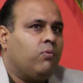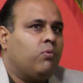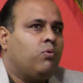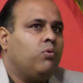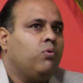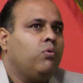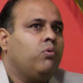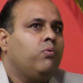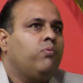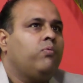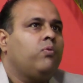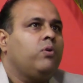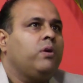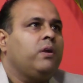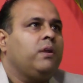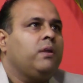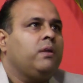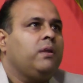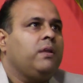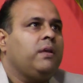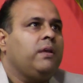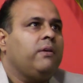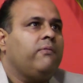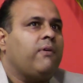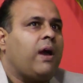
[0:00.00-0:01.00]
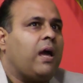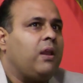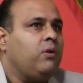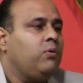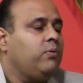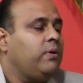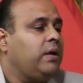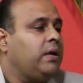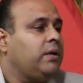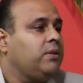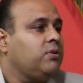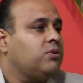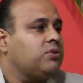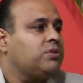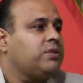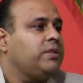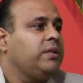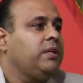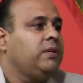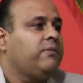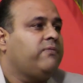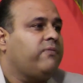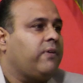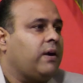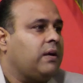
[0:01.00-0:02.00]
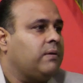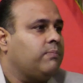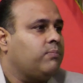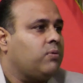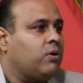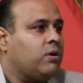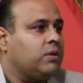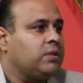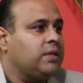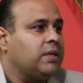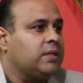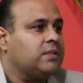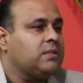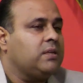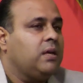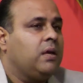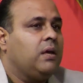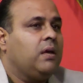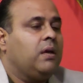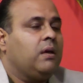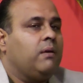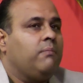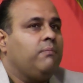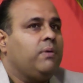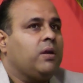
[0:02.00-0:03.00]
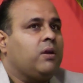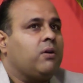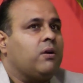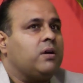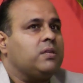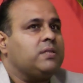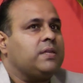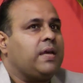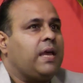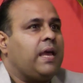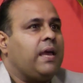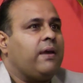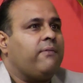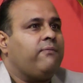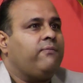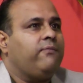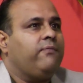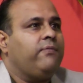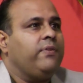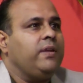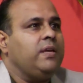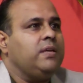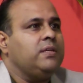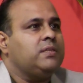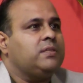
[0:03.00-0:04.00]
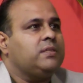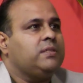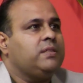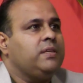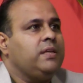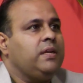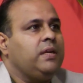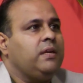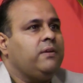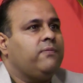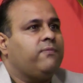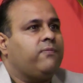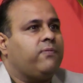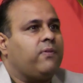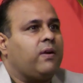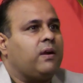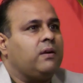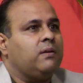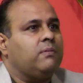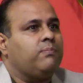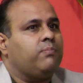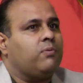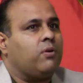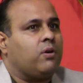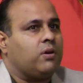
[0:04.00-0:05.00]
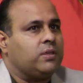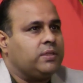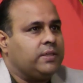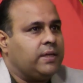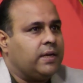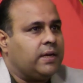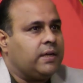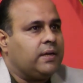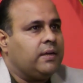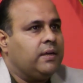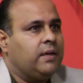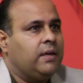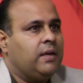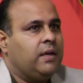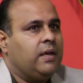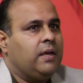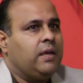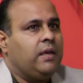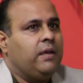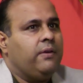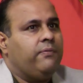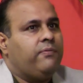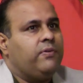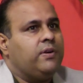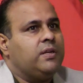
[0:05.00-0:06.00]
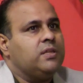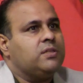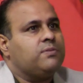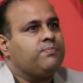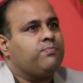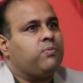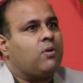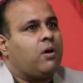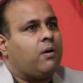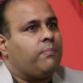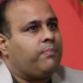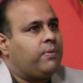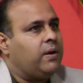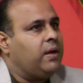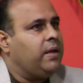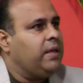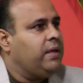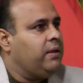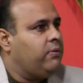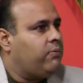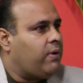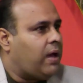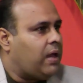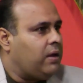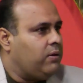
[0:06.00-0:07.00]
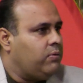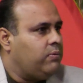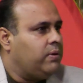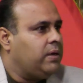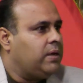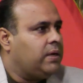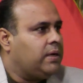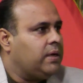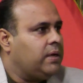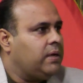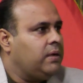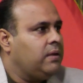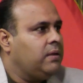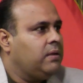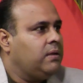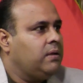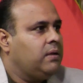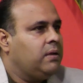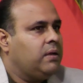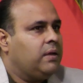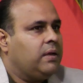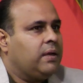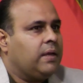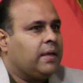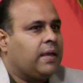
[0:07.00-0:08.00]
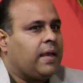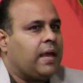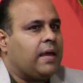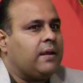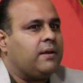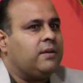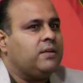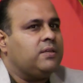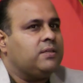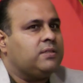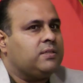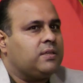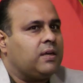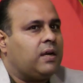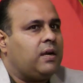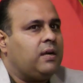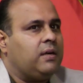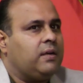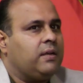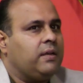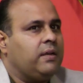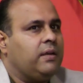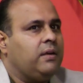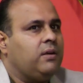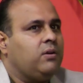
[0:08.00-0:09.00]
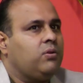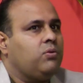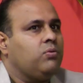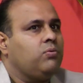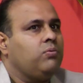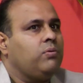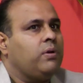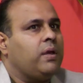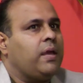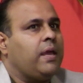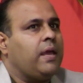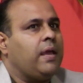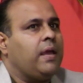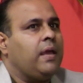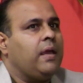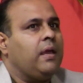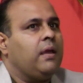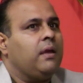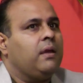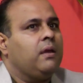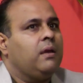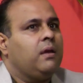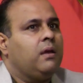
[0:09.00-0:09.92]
who would evaluate your seed fund projects, because every seed fund project, if it is properly evaluated, can result into a